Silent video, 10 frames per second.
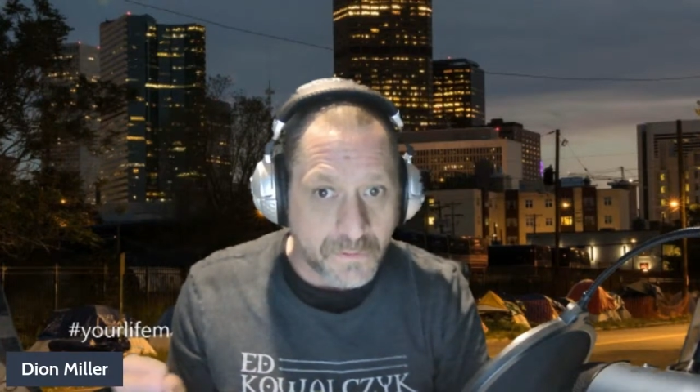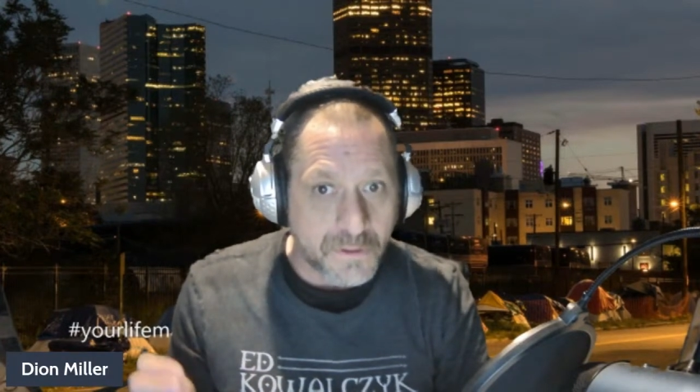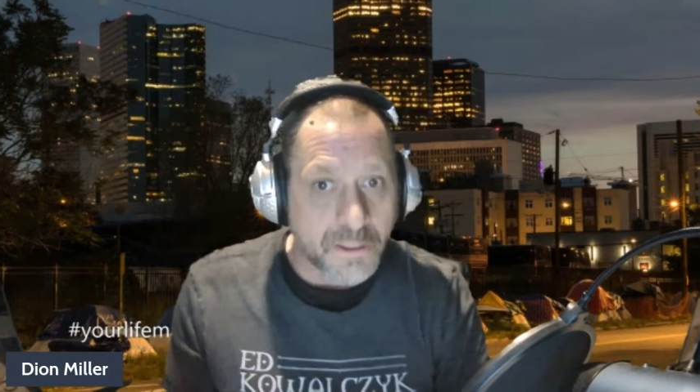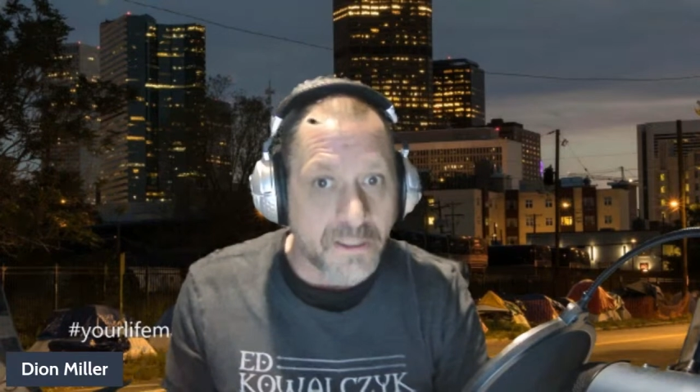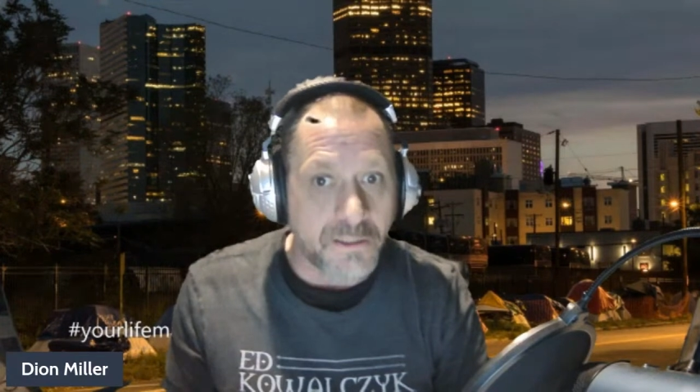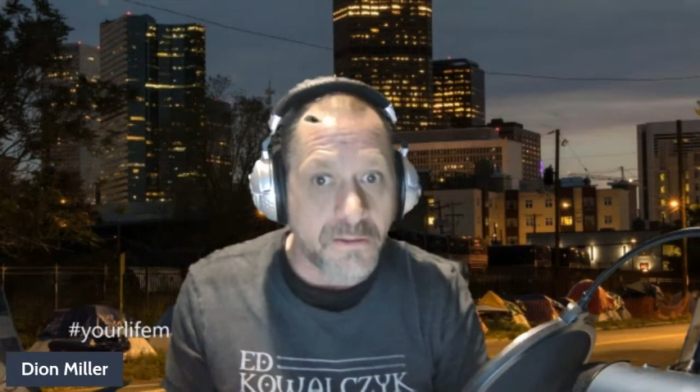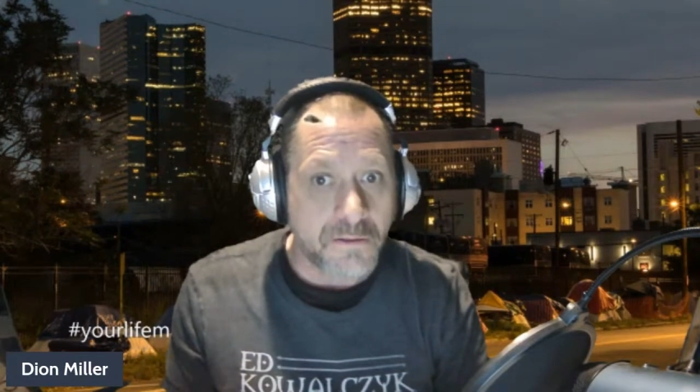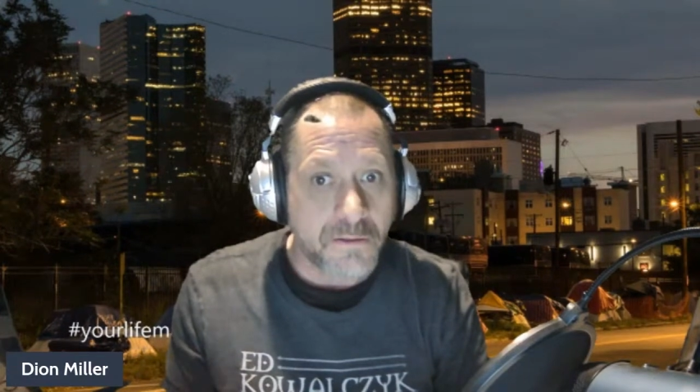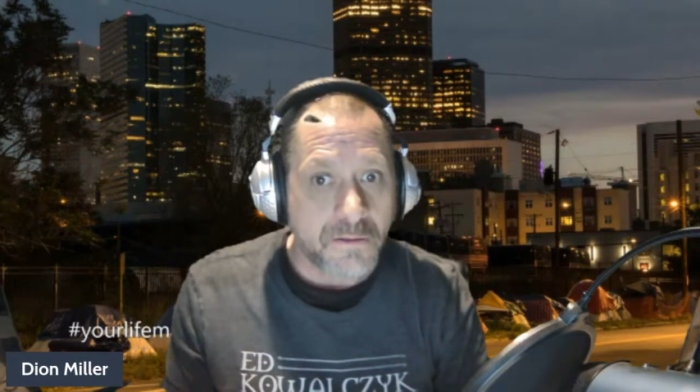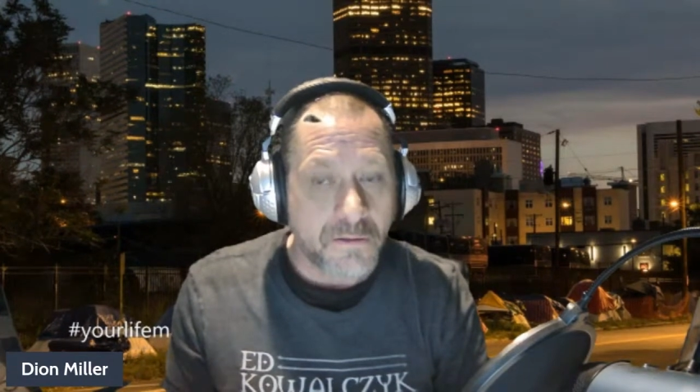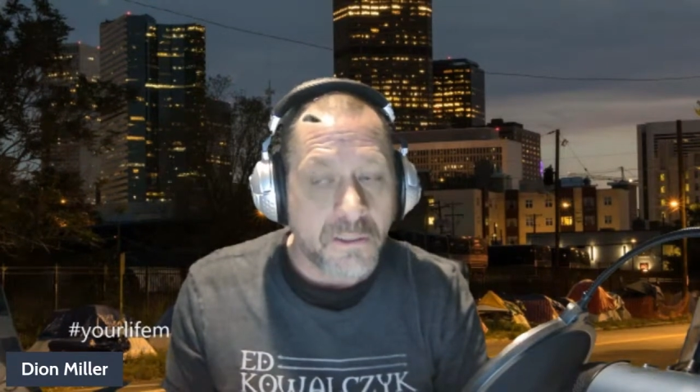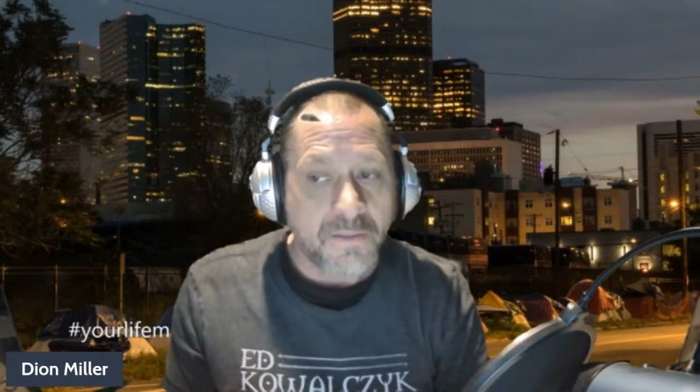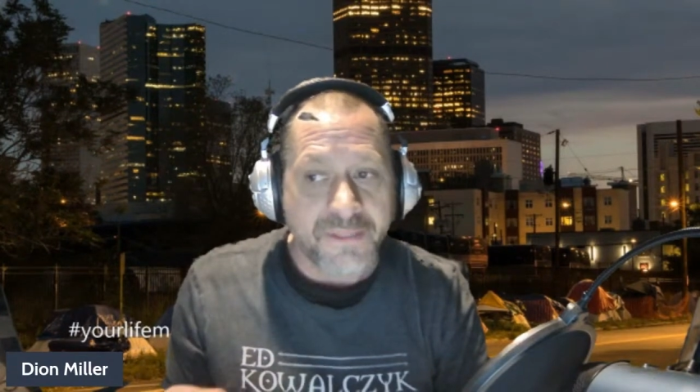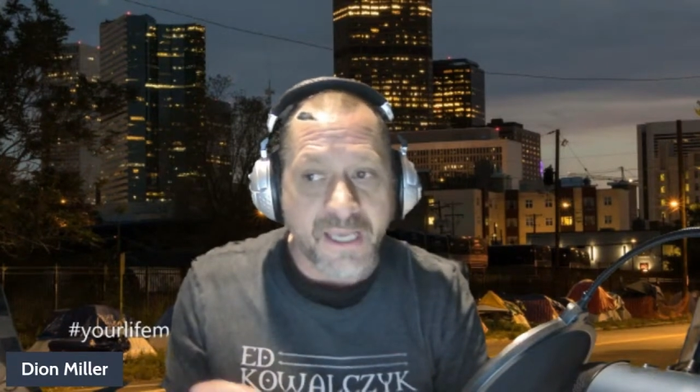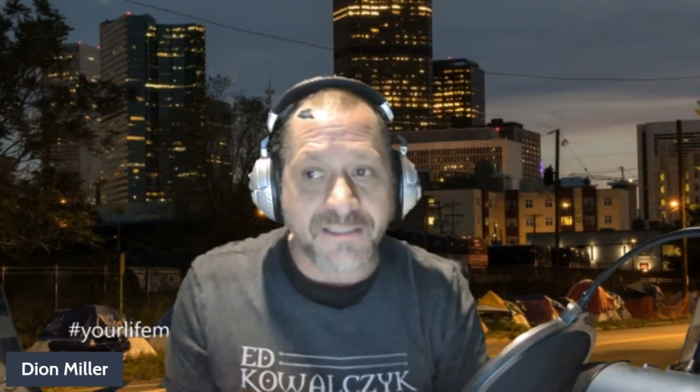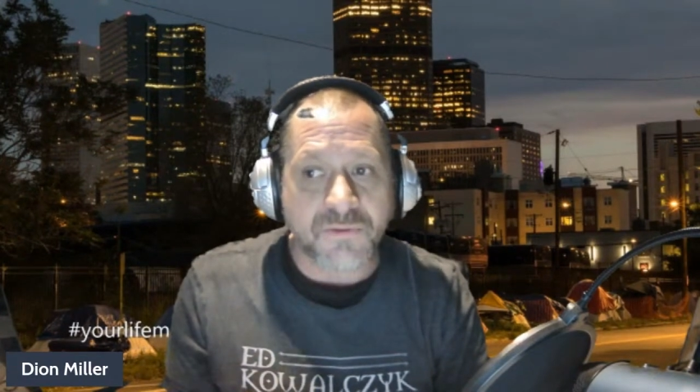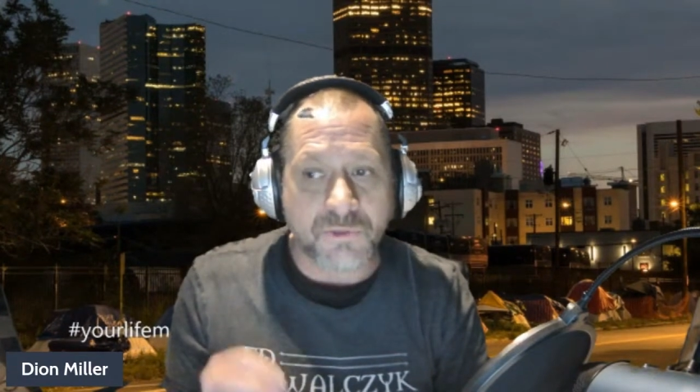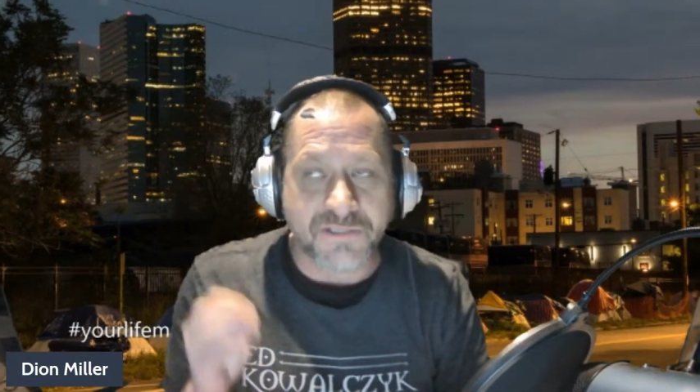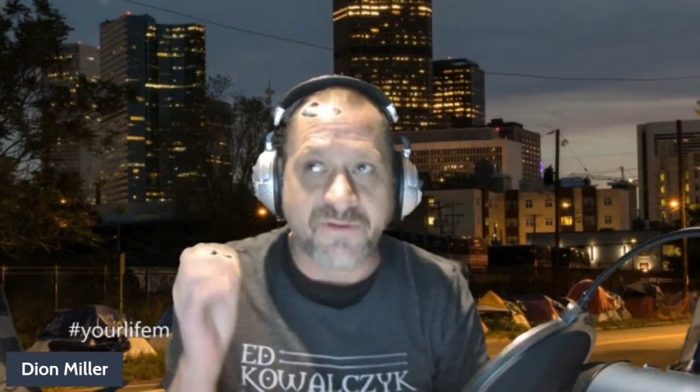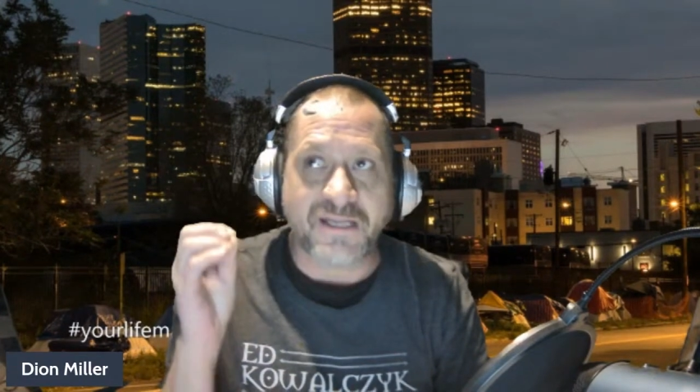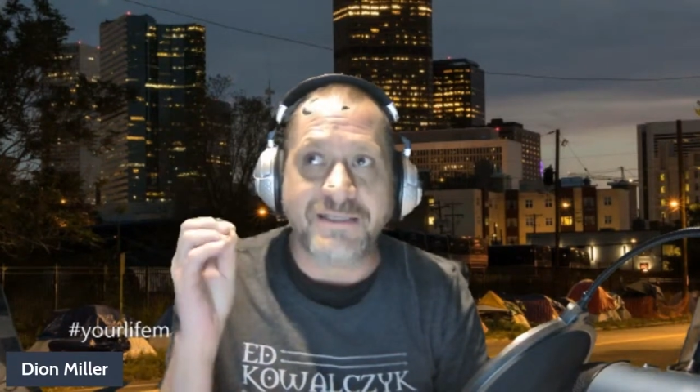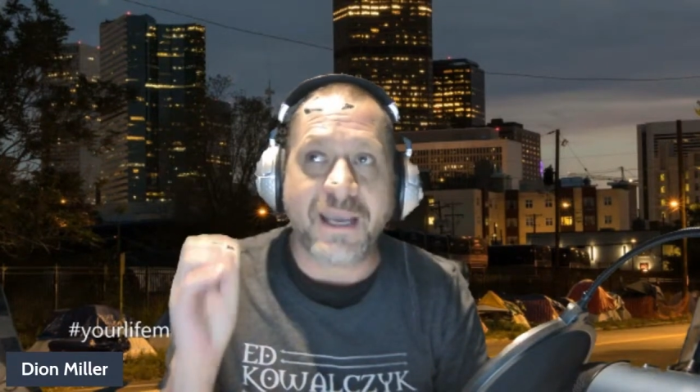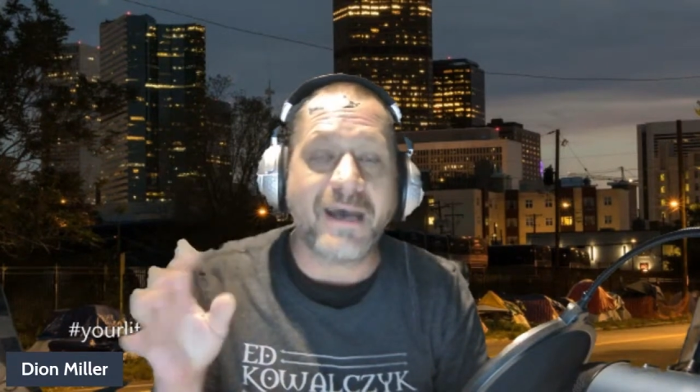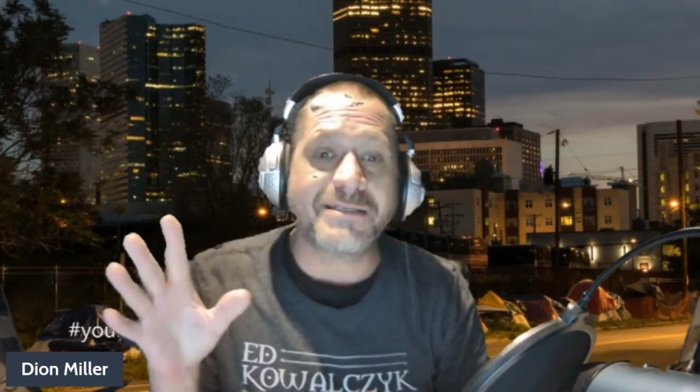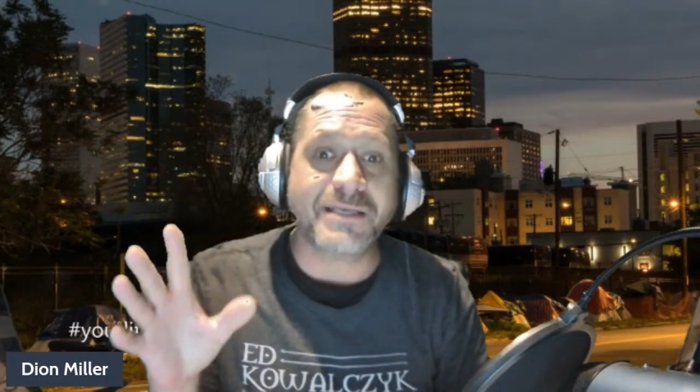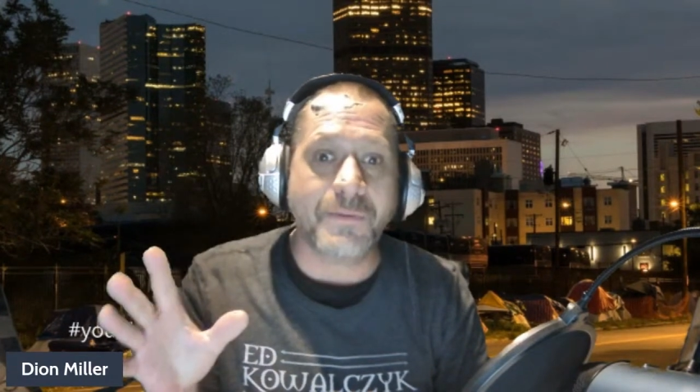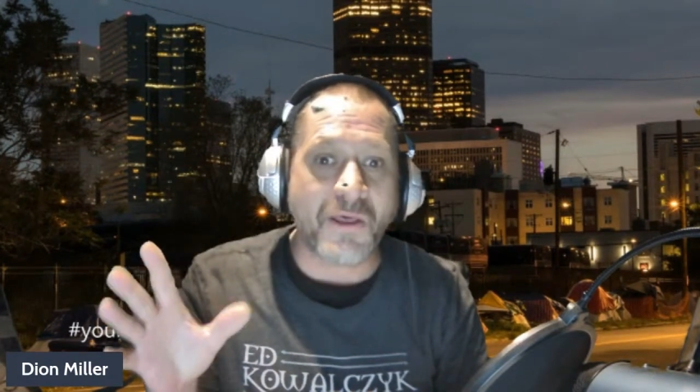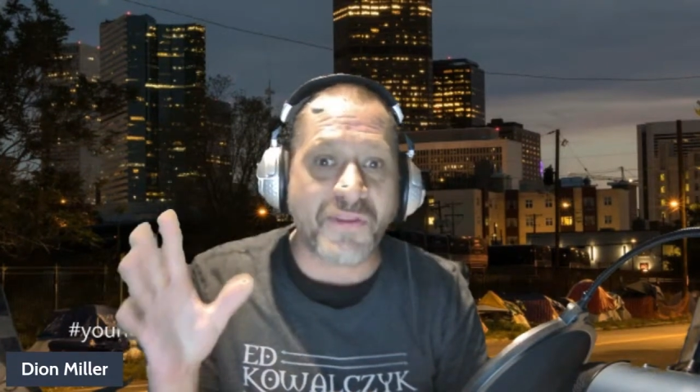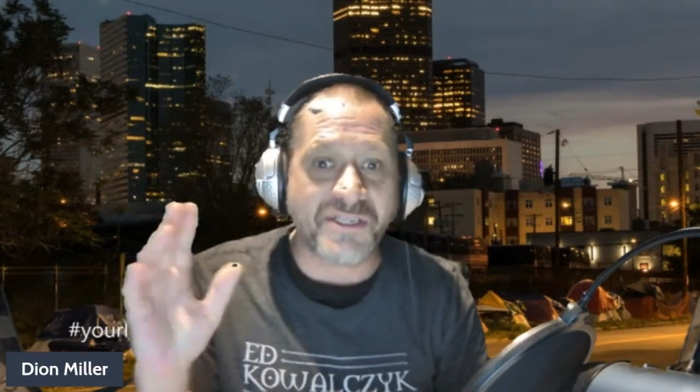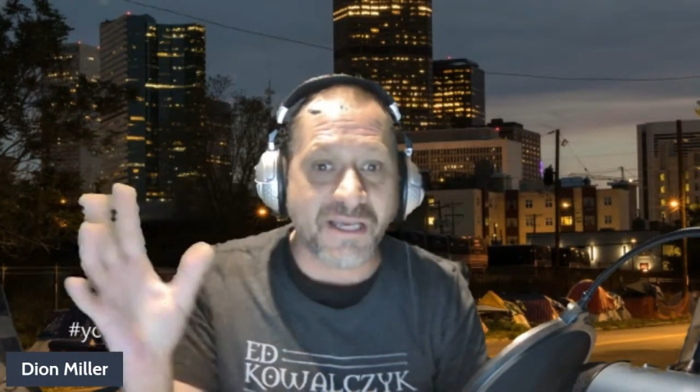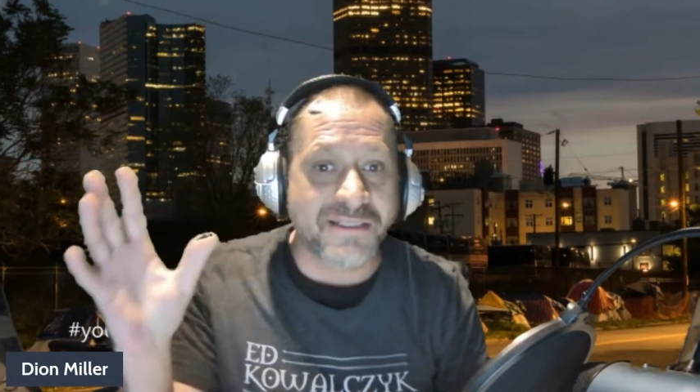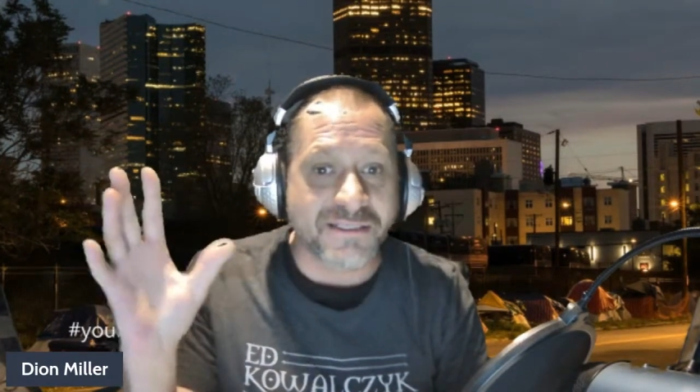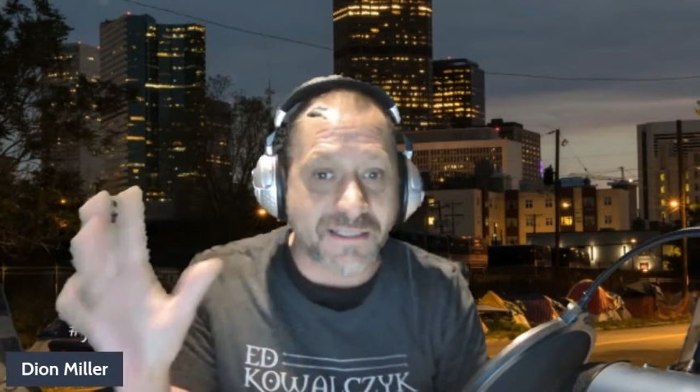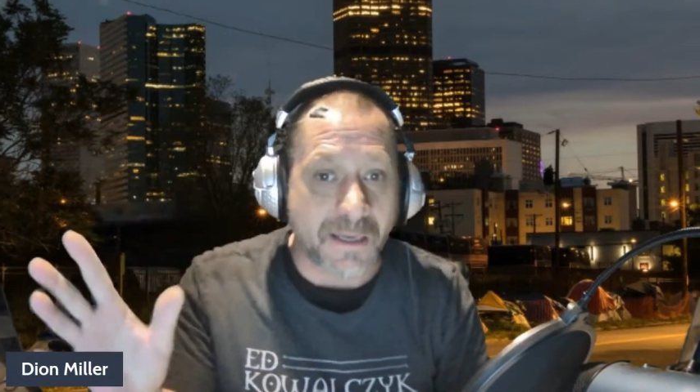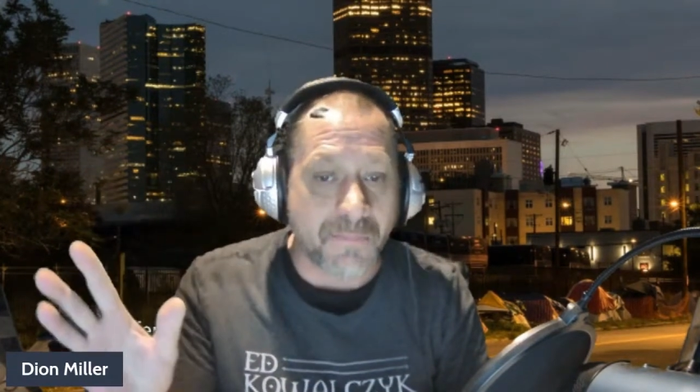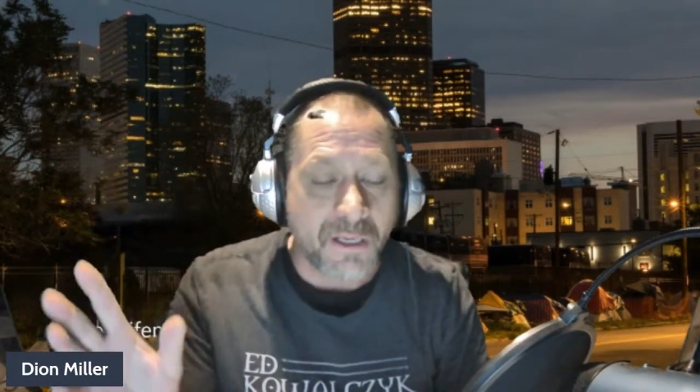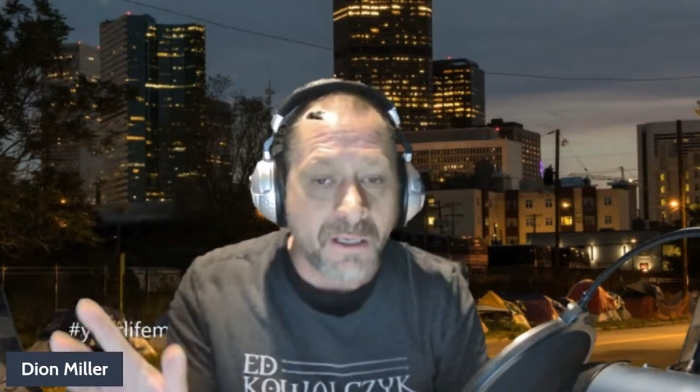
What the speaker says: Okay? That's what's fantastic about the 10th step.